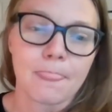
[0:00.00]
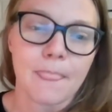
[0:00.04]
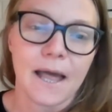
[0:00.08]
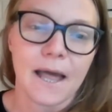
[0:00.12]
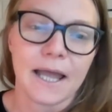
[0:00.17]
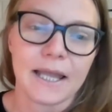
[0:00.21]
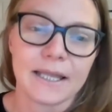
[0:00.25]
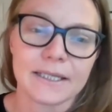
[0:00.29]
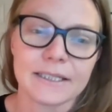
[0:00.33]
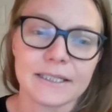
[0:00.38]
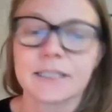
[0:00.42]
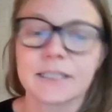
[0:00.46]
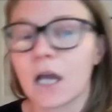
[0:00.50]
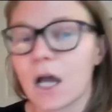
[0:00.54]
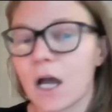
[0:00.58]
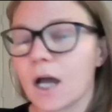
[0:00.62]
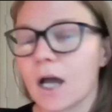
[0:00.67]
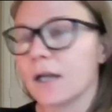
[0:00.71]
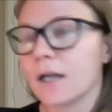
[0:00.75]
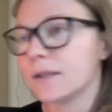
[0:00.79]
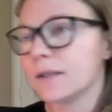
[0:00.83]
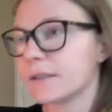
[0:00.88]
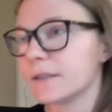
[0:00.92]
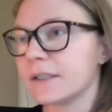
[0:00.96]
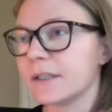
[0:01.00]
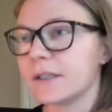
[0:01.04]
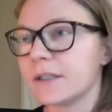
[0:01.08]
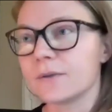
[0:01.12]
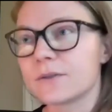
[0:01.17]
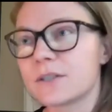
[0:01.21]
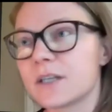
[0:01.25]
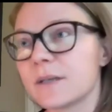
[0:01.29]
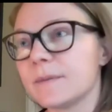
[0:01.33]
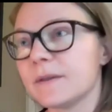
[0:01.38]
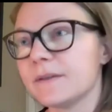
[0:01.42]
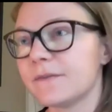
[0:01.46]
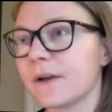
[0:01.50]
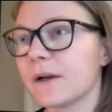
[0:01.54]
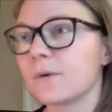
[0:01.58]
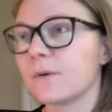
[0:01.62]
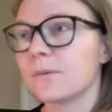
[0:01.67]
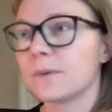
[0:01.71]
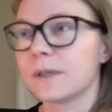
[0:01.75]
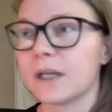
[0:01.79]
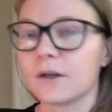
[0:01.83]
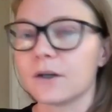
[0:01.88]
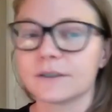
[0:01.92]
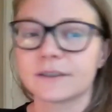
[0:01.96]
And to be
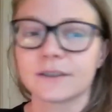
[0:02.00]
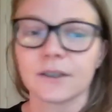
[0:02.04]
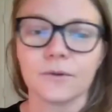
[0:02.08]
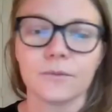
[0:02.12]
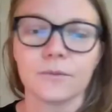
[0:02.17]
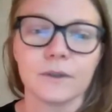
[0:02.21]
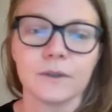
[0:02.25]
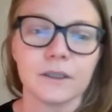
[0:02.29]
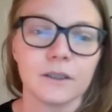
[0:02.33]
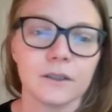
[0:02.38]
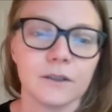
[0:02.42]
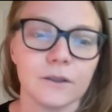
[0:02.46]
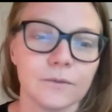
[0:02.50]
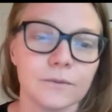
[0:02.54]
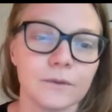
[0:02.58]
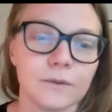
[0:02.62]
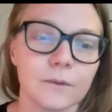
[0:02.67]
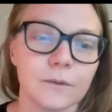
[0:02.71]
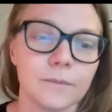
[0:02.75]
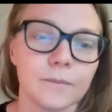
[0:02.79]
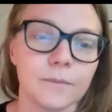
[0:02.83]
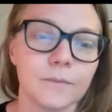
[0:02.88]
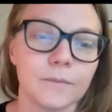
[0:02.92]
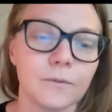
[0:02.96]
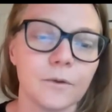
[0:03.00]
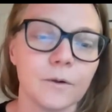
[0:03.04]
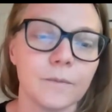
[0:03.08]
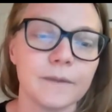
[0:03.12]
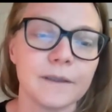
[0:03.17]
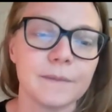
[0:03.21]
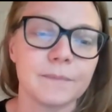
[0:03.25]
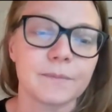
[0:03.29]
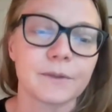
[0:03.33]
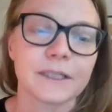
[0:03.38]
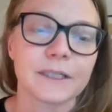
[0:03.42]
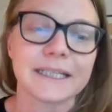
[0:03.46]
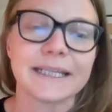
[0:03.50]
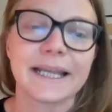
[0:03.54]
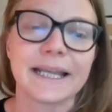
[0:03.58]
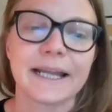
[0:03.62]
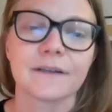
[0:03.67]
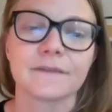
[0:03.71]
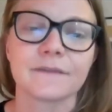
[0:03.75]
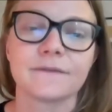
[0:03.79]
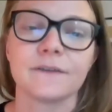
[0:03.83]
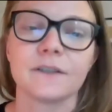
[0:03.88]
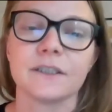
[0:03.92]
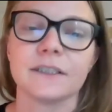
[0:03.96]
fair, we also will be pretty
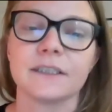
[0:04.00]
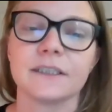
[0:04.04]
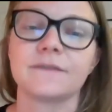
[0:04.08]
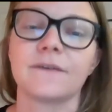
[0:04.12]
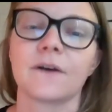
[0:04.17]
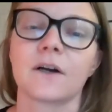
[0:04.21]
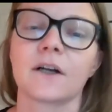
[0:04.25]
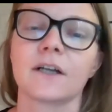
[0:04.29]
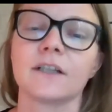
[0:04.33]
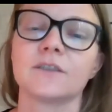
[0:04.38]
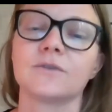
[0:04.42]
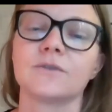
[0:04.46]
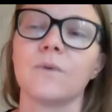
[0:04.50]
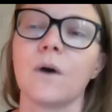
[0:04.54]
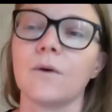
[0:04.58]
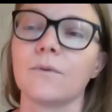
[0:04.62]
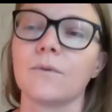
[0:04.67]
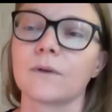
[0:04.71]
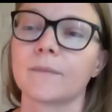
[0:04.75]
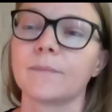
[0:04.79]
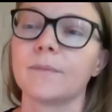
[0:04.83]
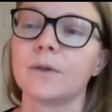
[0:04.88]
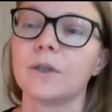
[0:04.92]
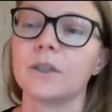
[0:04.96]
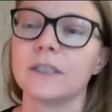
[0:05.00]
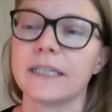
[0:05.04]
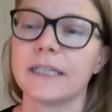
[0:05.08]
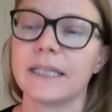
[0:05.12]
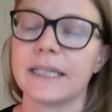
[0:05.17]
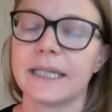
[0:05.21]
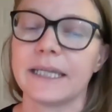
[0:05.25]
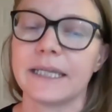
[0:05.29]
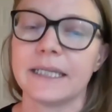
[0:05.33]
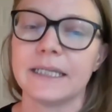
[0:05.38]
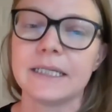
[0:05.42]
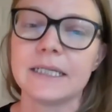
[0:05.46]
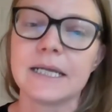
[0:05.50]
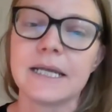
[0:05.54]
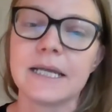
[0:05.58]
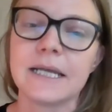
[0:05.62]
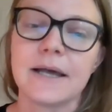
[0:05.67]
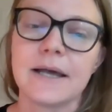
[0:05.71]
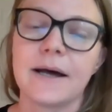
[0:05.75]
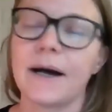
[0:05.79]
careful as far as what we're pulling in,